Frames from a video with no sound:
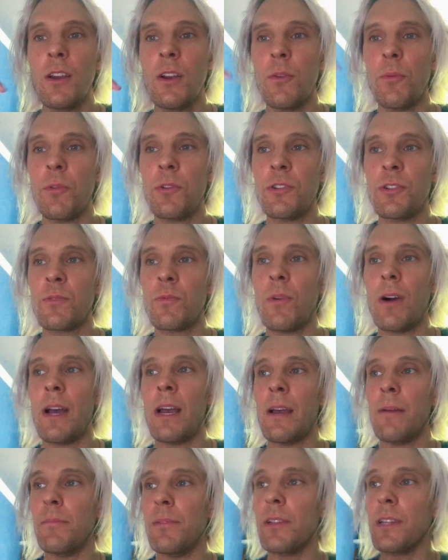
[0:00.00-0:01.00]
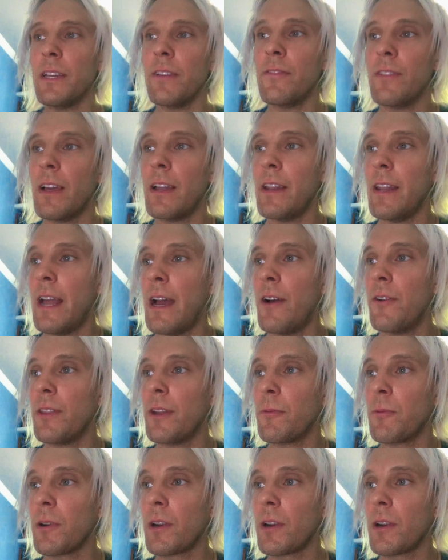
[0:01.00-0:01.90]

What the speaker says: which is why I believe that now that we're